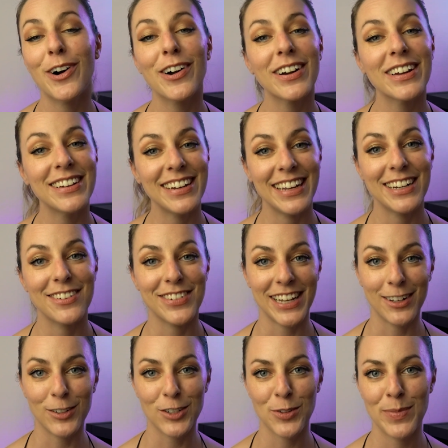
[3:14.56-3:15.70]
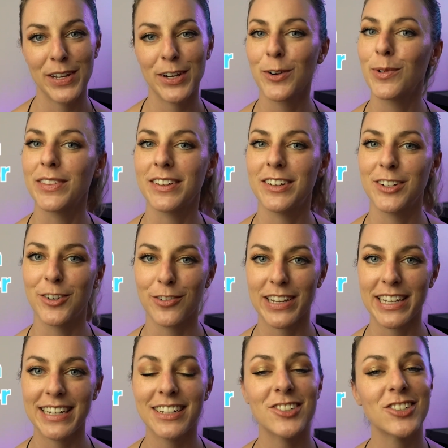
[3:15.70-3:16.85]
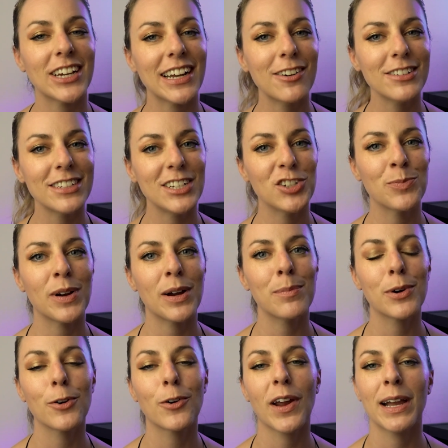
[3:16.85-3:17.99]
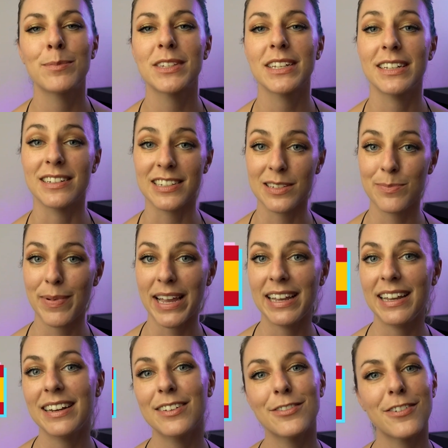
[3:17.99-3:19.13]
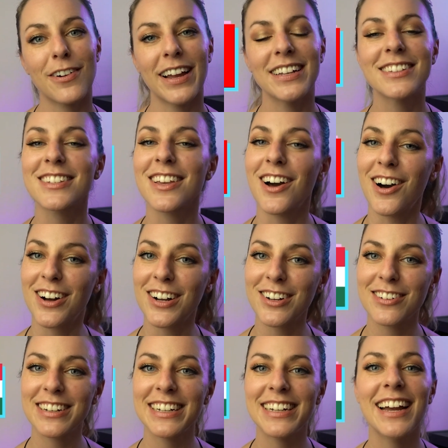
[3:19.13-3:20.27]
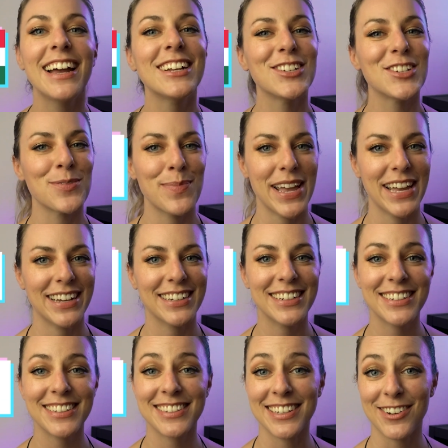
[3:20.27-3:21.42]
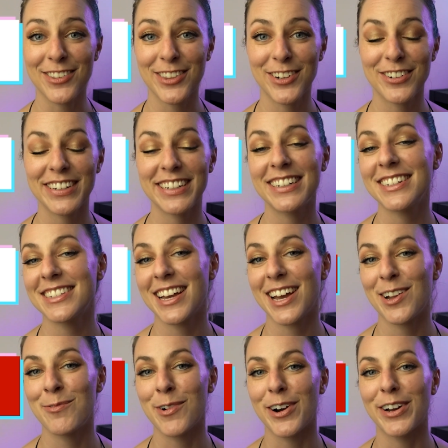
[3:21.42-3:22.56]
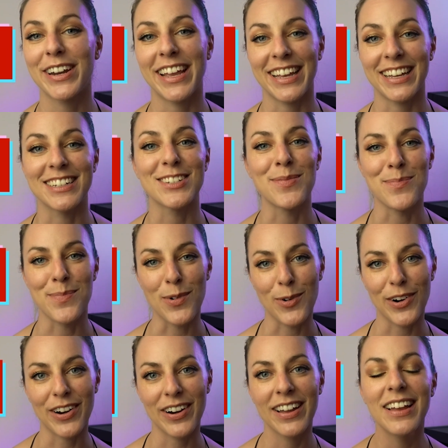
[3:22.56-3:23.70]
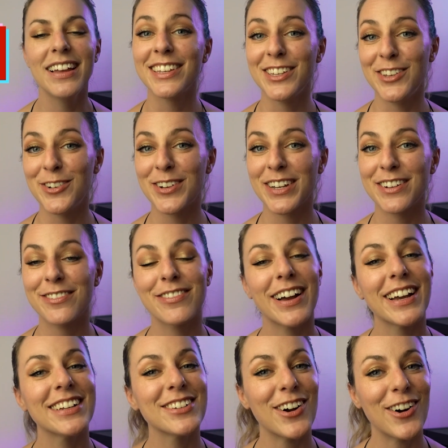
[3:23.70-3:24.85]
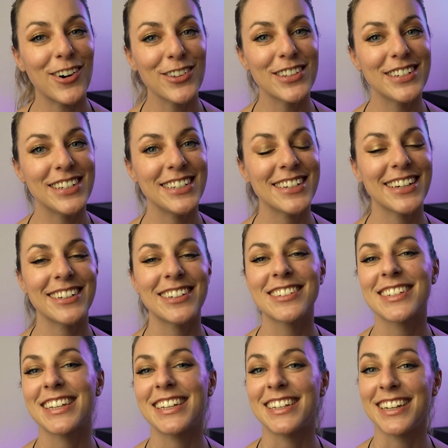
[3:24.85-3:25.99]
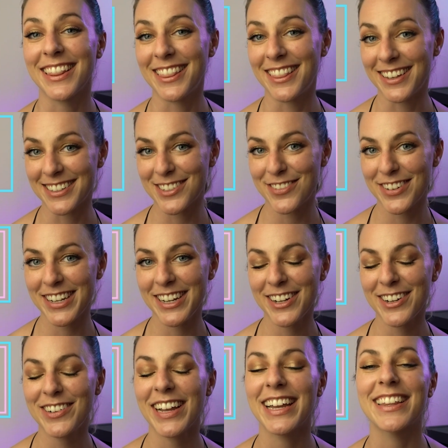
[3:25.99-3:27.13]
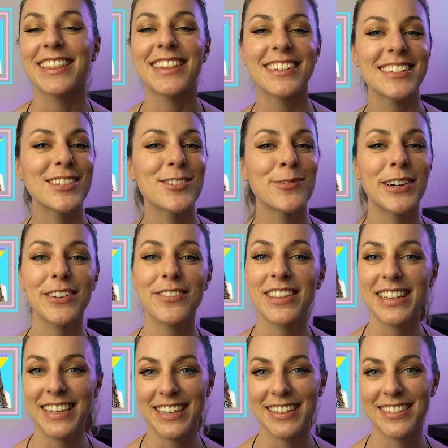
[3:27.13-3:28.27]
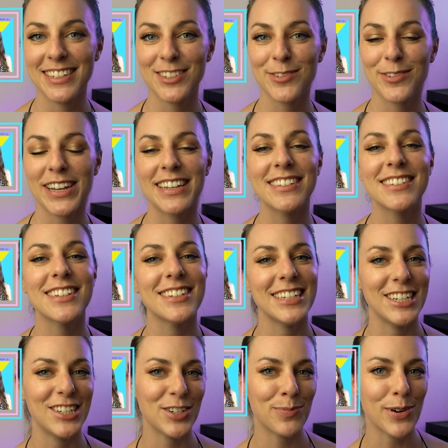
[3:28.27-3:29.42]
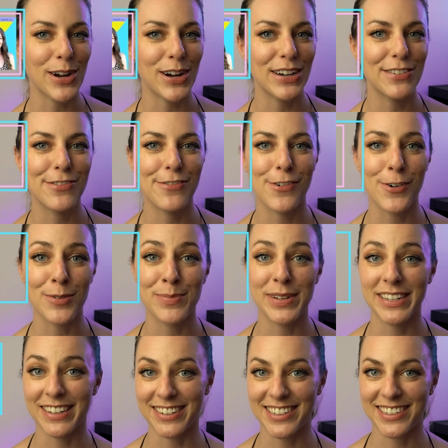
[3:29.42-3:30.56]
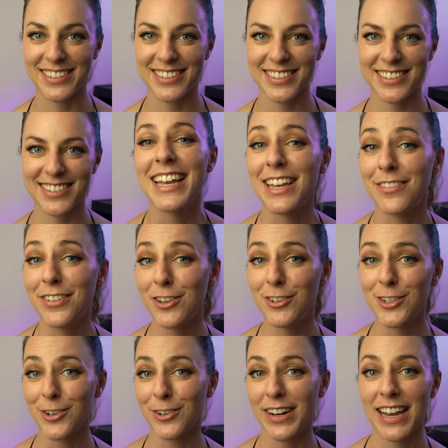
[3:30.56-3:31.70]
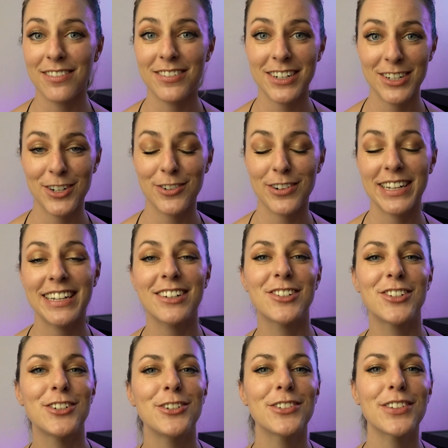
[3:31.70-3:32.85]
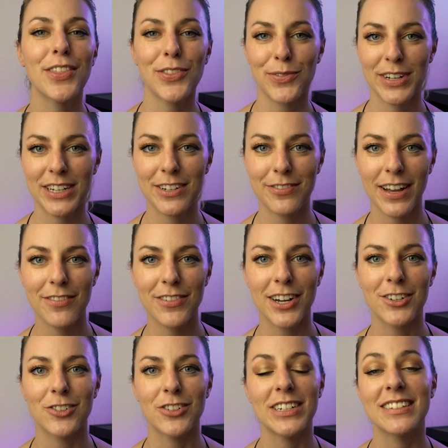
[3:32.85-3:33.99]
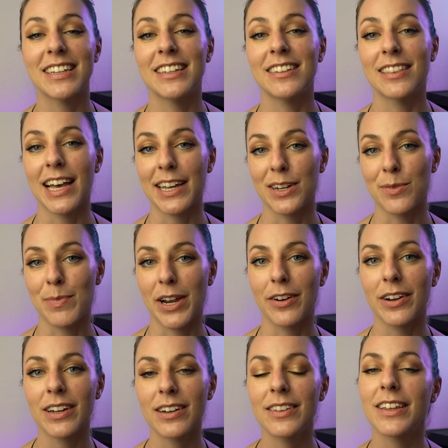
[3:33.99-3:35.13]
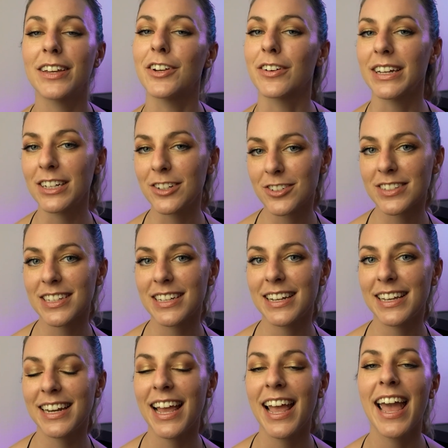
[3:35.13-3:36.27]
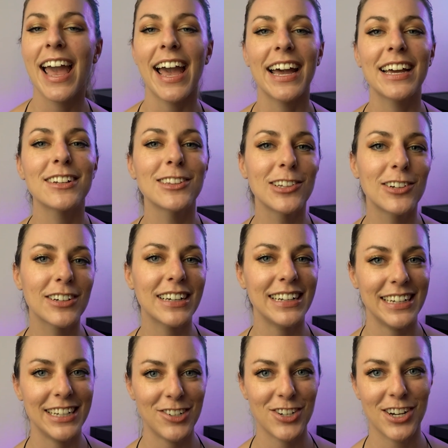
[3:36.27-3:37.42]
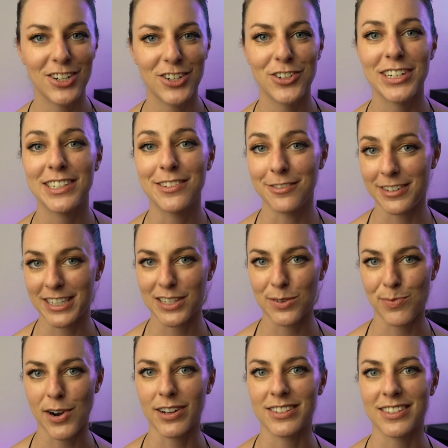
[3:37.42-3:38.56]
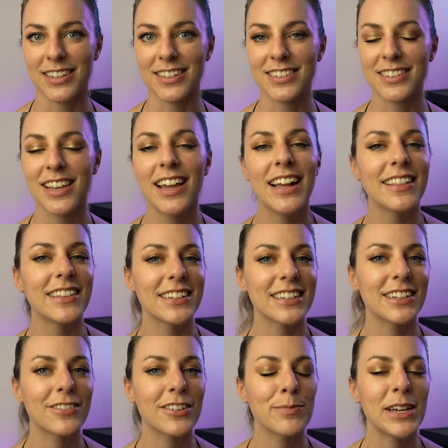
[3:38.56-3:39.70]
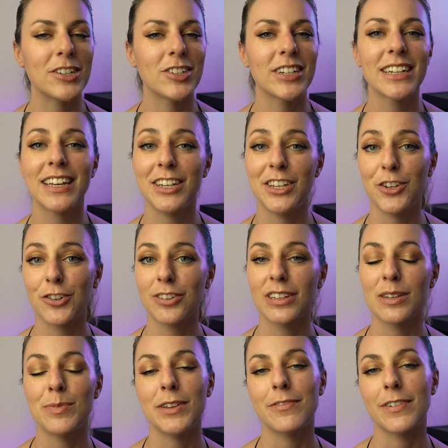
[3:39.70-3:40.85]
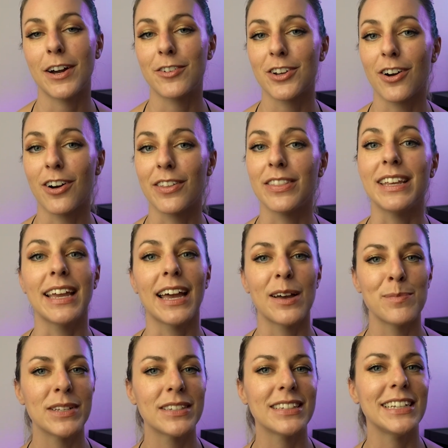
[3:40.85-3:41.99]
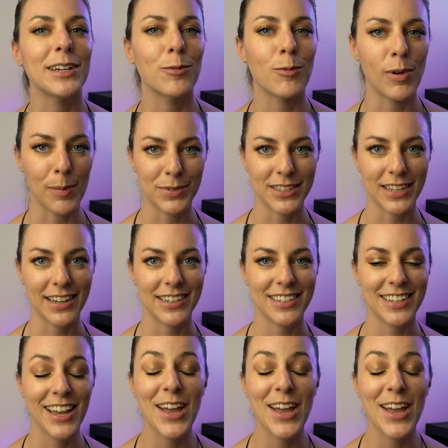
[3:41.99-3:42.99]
are a native English speaker with a degree, check out Teach Abroad programs in Spain, France, Hungary, Japan, South Korea, Taiwan, and more. You can find all the details in this video, and this is one of the easiest ways to teach abroad for beginners. If you don't have a degree, choose 3 to 5 countries in Latin America that you're interested in and look at each country's visa process. This information can usually be found on the embassy website.